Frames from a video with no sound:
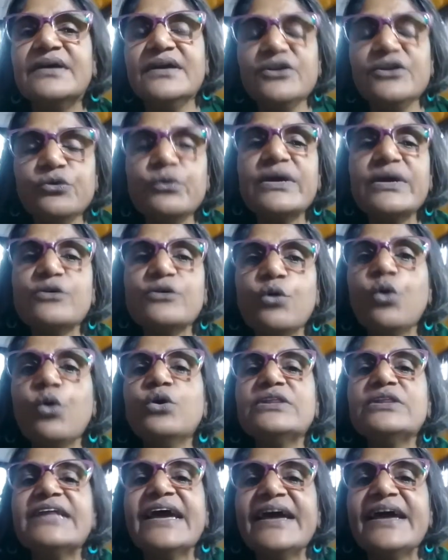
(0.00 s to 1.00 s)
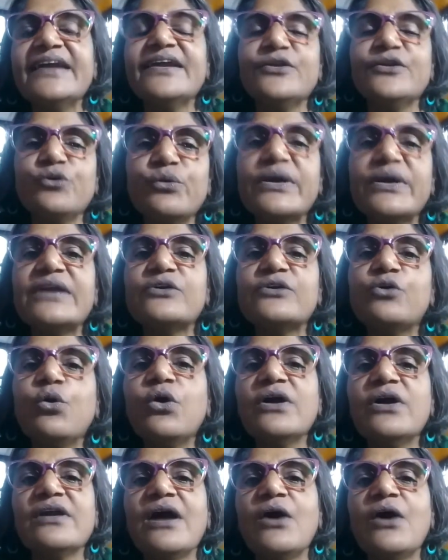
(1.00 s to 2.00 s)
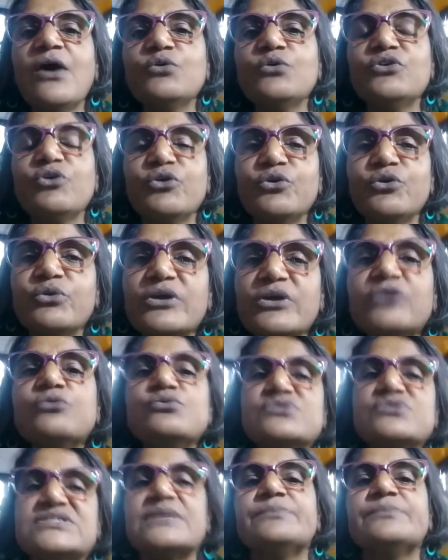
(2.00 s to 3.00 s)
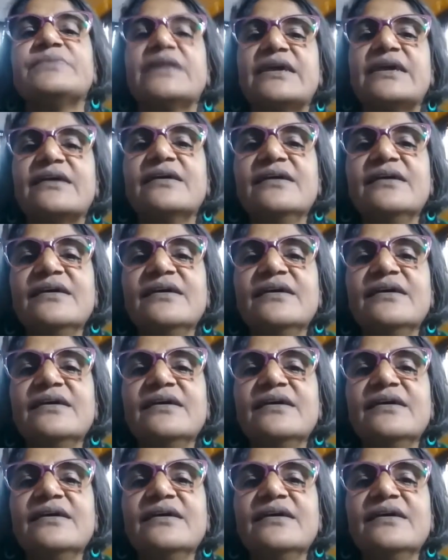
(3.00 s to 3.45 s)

you can go there and you can go around or you can do something.